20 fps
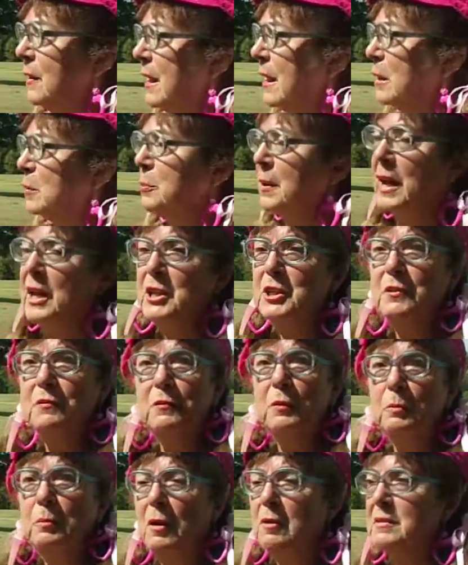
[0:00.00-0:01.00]
So he had a passion
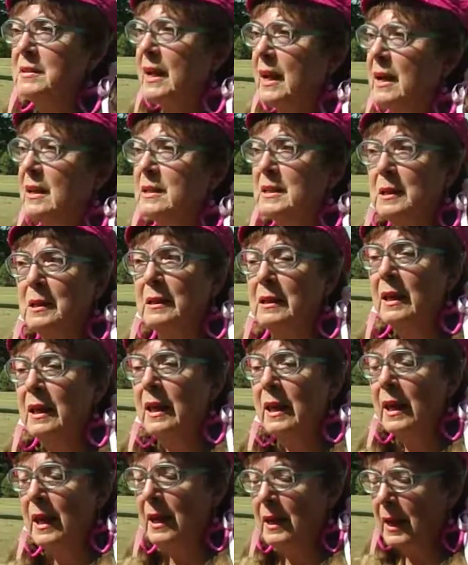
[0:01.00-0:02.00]
for bow ties,
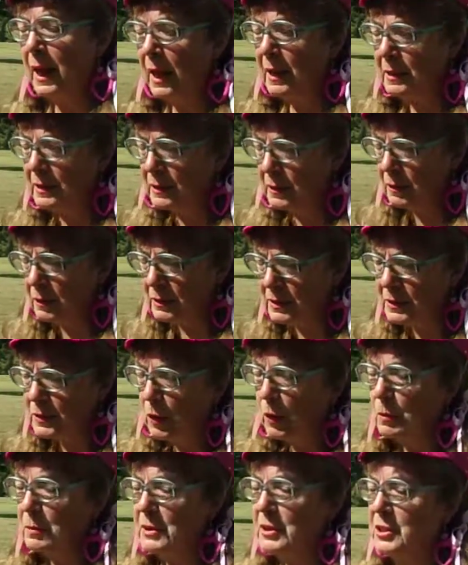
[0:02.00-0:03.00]
and he had a little
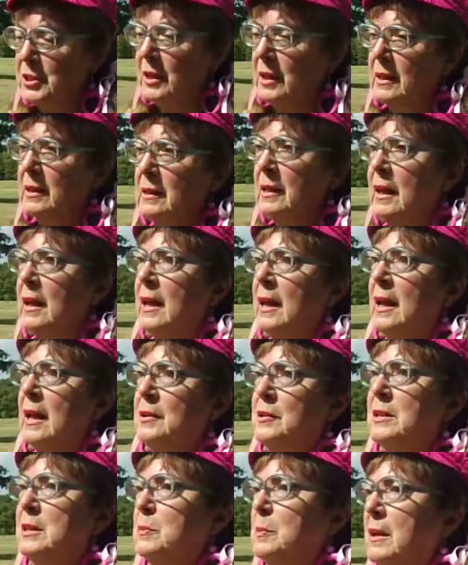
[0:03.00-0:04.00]
sewing machine
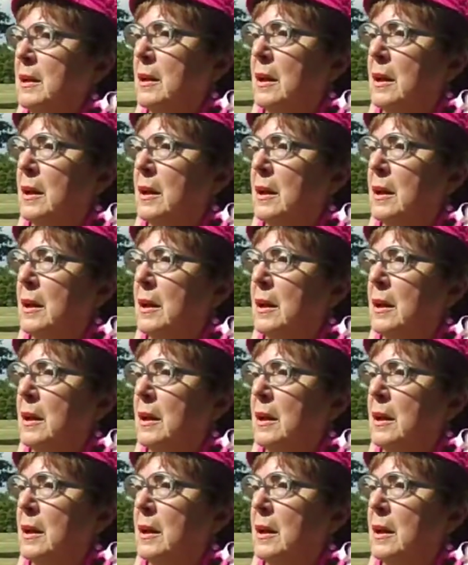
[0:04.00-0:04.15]
and just